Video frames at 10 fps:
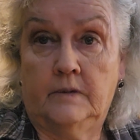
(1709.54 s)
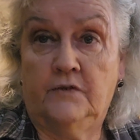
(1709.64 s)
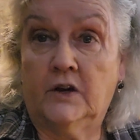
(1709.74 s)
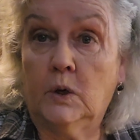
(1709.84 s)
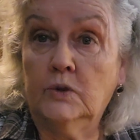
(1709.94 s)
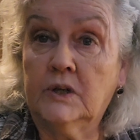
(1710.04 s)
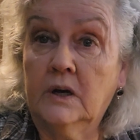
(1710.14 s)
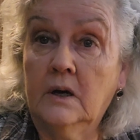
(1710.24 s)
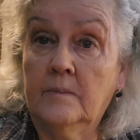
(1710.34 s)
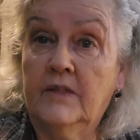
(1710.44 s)
if it goes
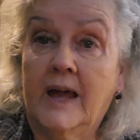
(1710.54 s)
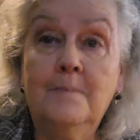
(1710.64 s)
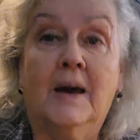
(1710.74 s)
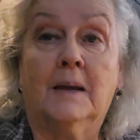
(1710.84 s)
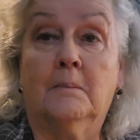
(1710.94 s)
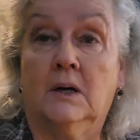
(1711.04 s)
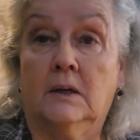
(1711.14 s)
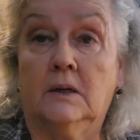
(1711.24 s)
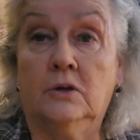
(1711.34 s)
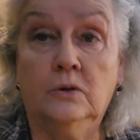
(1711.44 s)
up, they make
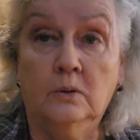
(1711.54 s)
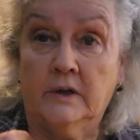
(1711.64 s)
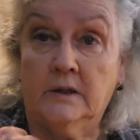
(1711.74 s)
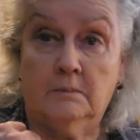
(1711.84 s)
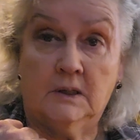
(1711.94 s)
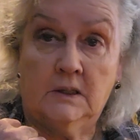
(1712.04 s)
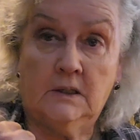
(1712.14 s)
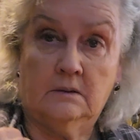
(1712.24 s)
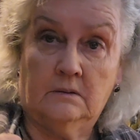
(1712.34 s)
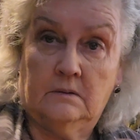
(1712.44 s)
money. You don't get
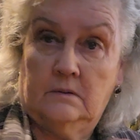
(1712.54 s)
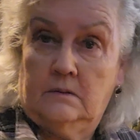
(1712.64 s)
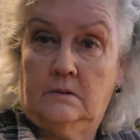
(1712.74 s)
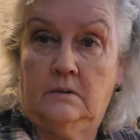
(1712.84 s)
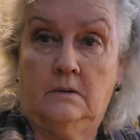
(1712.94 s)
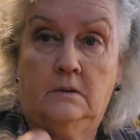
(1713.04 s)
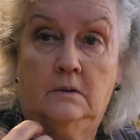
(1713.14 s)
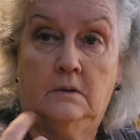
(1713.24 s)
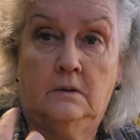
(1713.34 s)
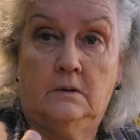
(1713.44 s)
money.
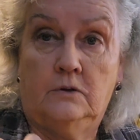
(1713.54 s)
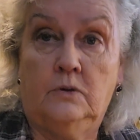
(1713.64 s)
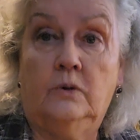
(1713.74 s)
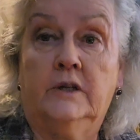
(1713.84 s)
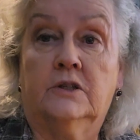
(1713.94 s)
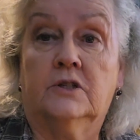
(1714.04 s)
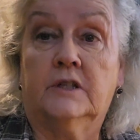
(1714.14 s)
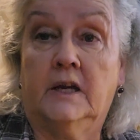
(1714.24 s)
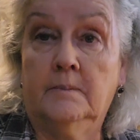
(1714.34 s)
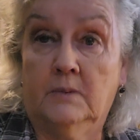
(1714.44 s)
You don't get the
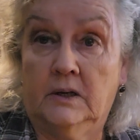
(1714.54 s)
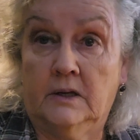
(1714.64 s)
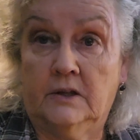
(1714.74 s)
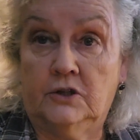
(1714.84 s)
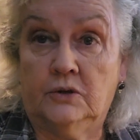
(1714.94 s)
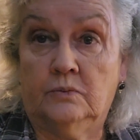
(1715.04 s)
same money that